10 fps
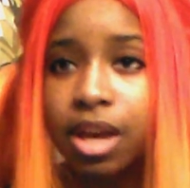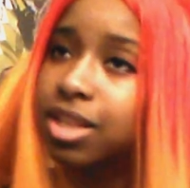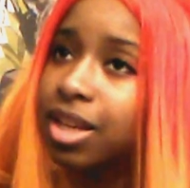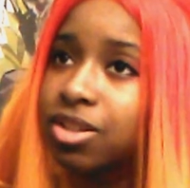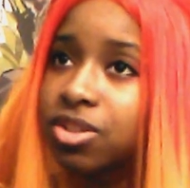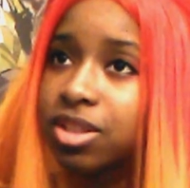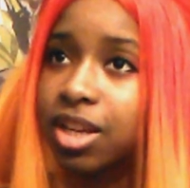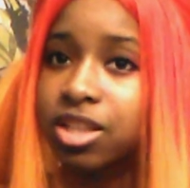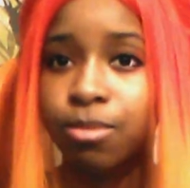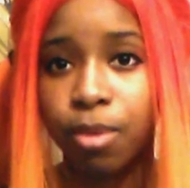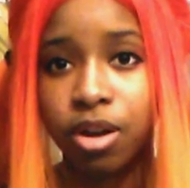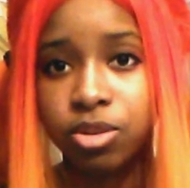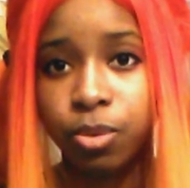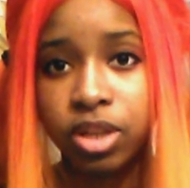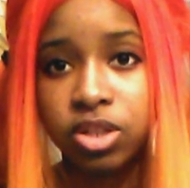It's kind of just like a small
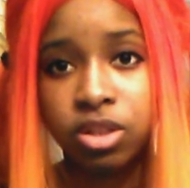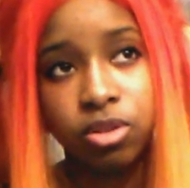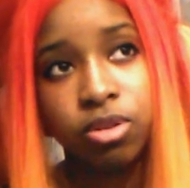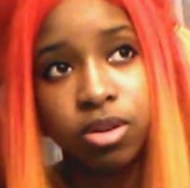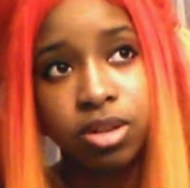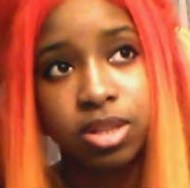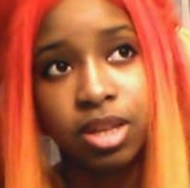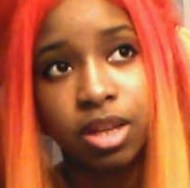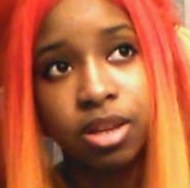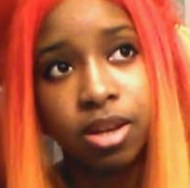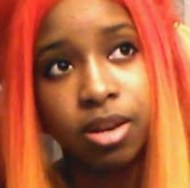switch, and you notice it,